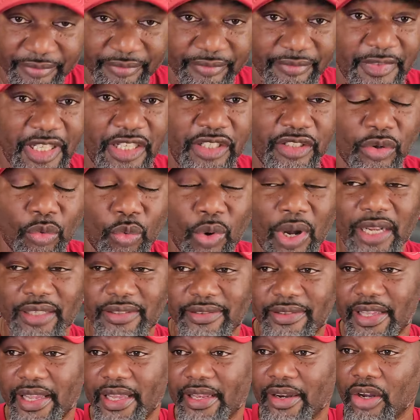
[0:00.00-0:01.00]
need to
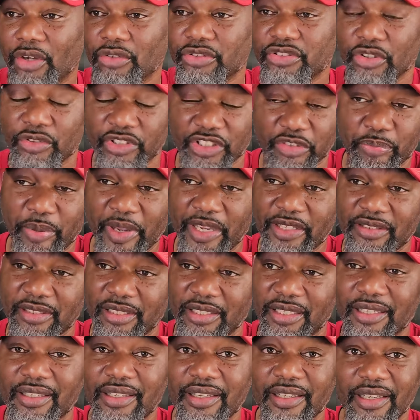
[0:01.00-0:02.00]
watch that also,
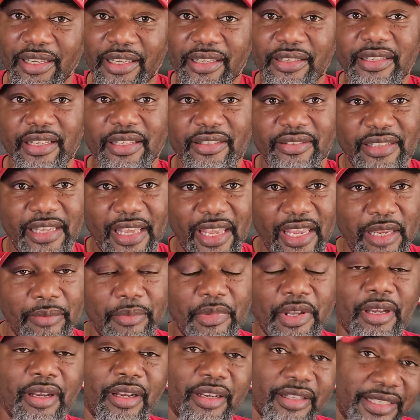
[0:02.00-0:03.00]
especially in this
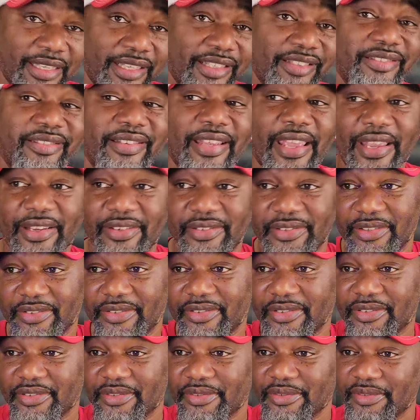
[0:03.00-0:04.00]
game against
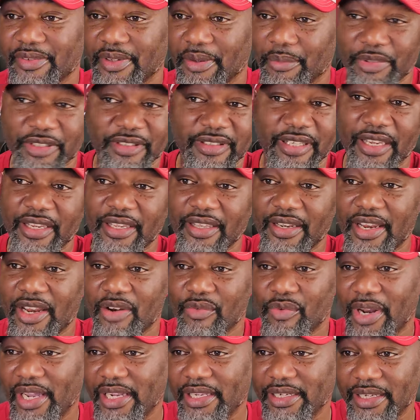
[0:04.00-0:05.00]
Texas. I'm gonna tell you
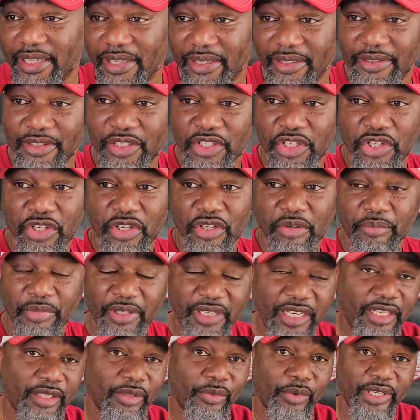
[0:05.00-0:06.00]
that right now.
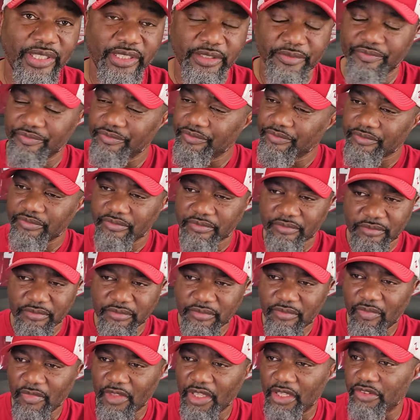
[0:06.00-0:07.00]
But anyway,
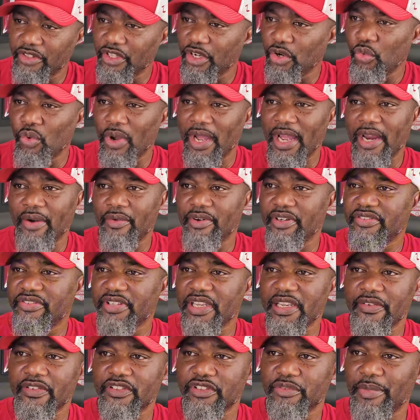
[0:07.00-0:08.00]
their wide
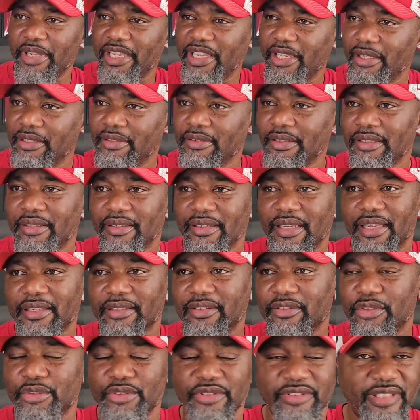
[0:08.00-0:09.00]
receivers, man, like
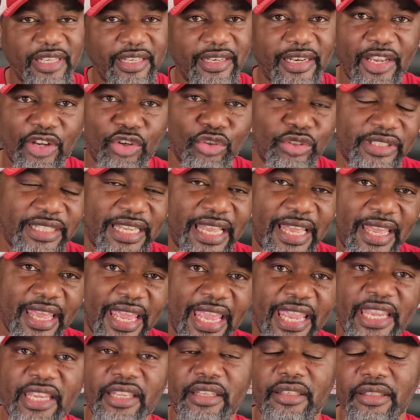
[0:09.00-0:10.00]
I going to say, they only got
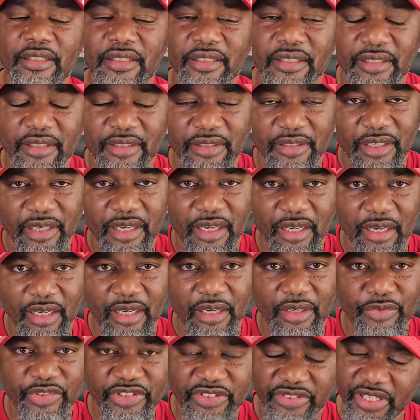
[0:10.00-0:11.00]
eight
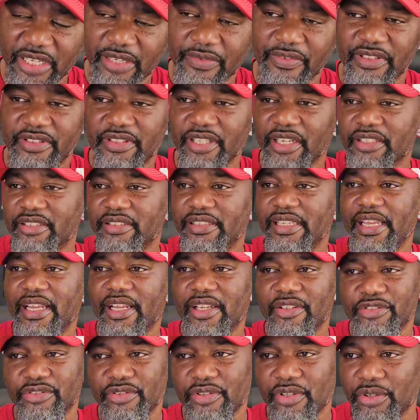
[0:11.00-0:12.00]
uh, receiving
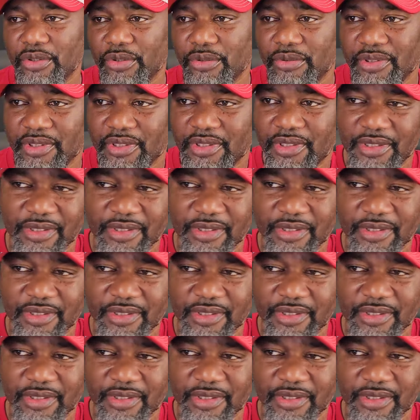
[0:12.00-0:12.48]
touchdowns, so